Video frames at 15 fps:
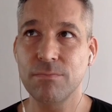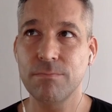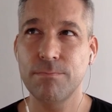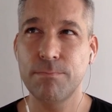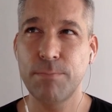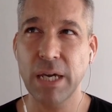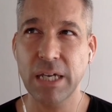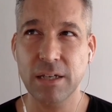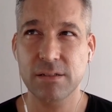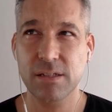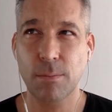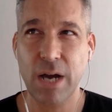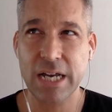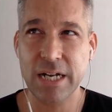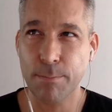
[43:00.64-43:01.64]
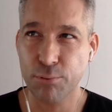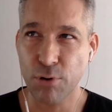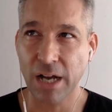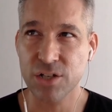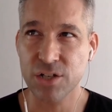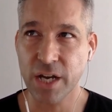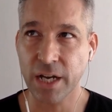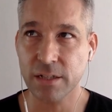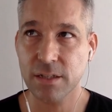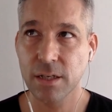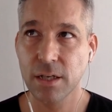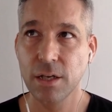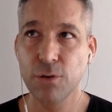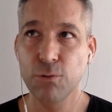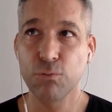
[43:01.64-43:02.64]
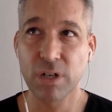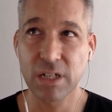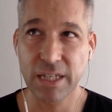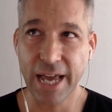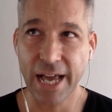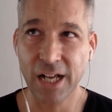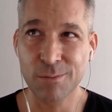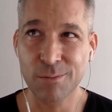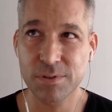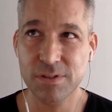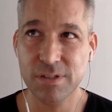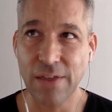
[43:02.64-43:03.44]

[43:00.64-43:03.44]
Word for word: picking some kind of project really helps.